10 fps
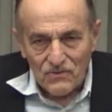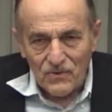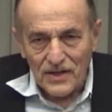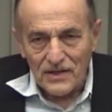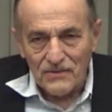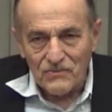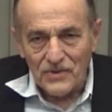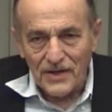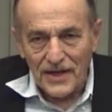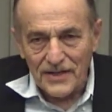where
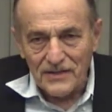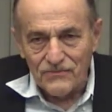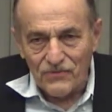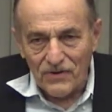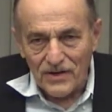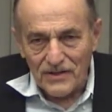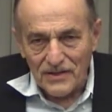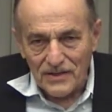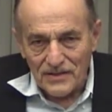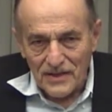we're headed
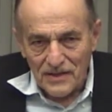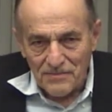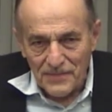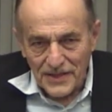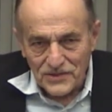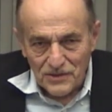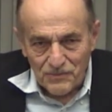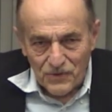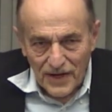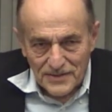for
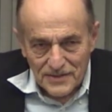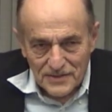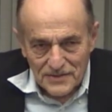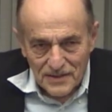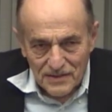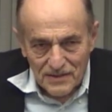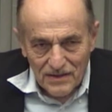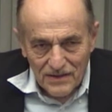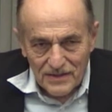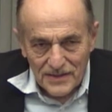major crisis, a,
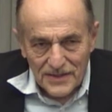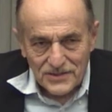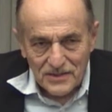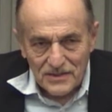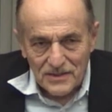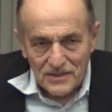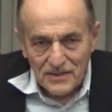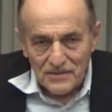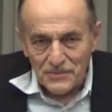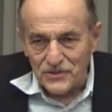a
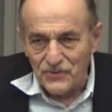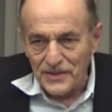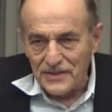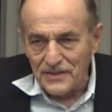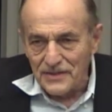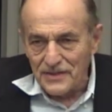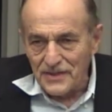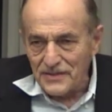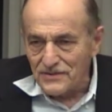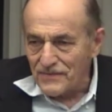collision between the
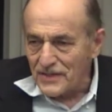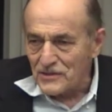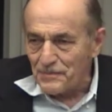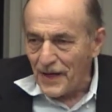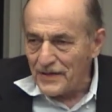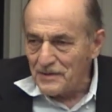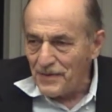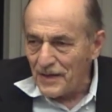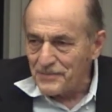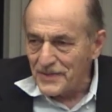needs of an
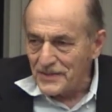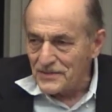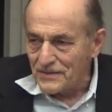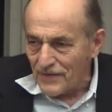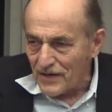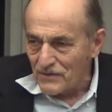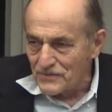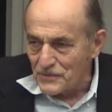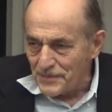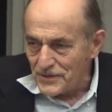expanding population of our
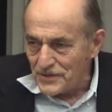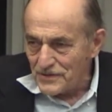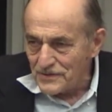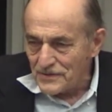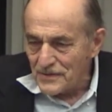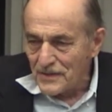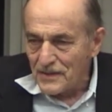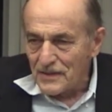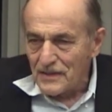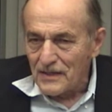own species
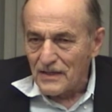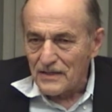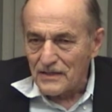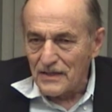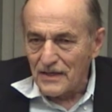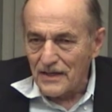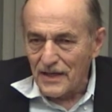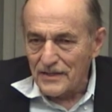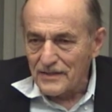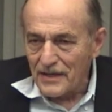
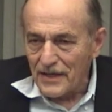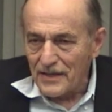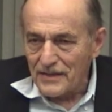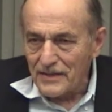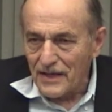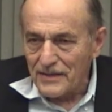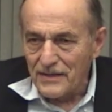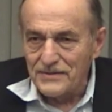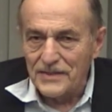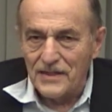and, and,
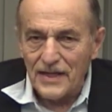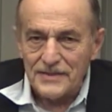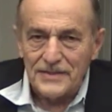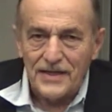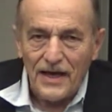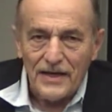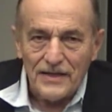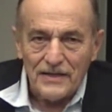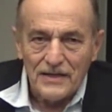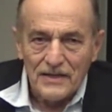and a
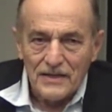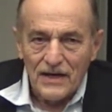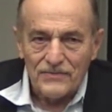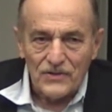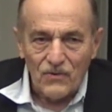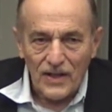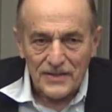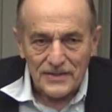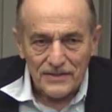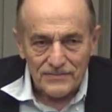decay of the
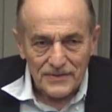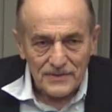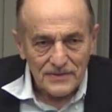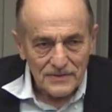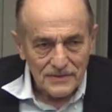quality of the,